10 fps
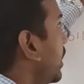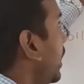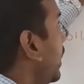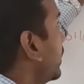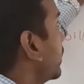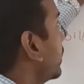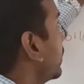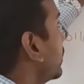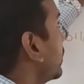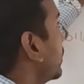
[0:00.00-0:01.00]

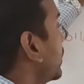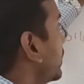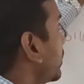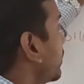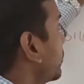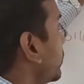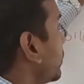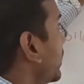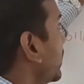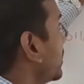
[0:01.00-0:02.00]
And here one more
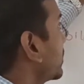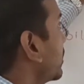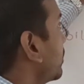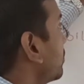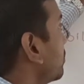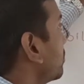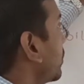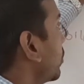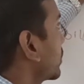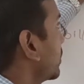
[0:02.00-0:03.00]
point is
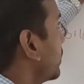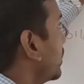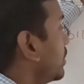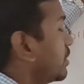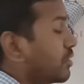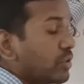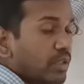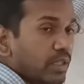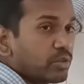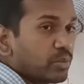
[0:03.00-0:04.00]
Lok Sabha.
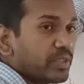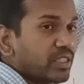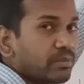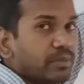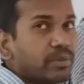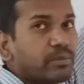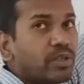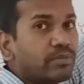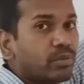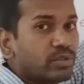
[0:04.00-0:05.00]
To become the member
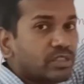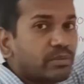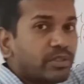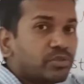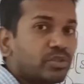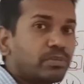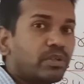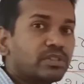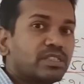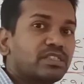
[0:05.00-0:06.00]
of Lok Sabha, you should
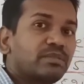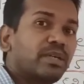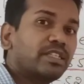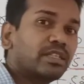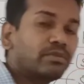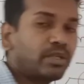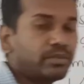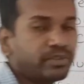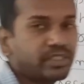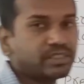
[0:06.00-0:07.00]
possess some other
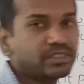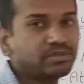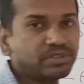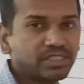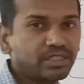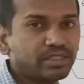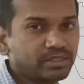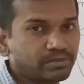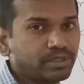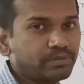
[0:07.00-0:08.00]
qualifications which are
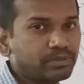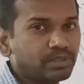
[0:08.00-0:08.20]
required.